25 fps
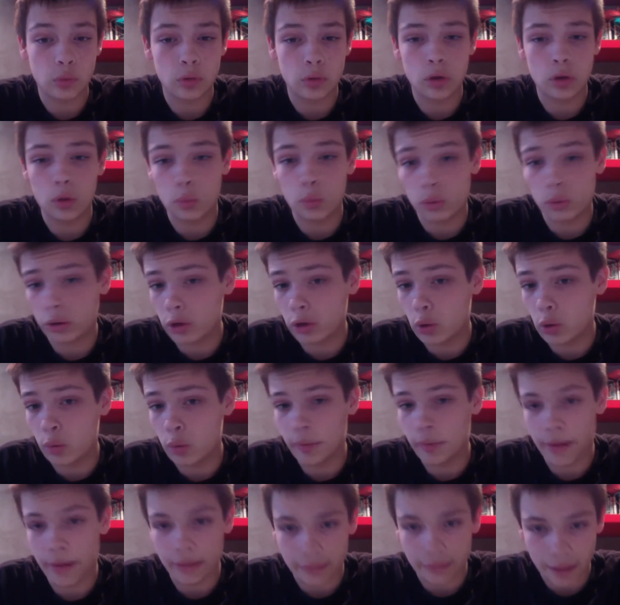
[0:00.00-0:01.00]
to want to go with
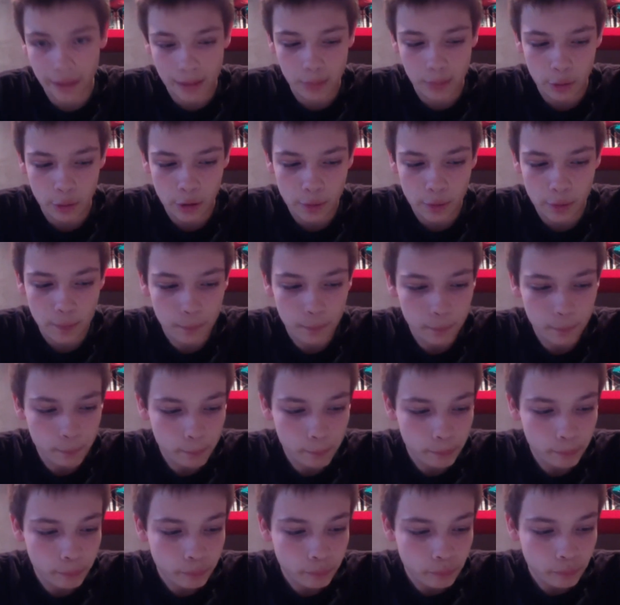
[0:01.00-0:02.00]
that tablet.
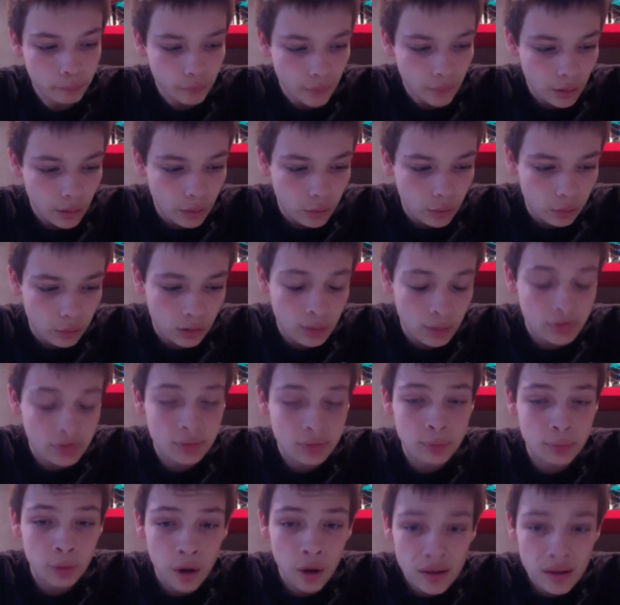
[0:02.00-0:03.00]
When it comes to
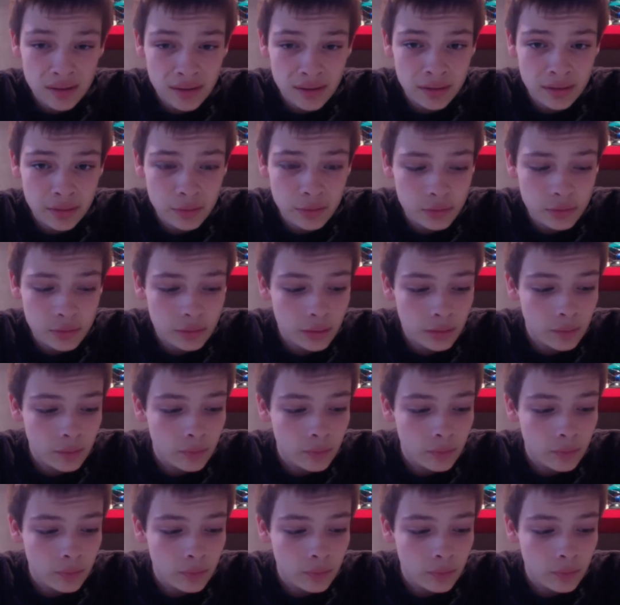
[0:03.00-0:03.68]
processors,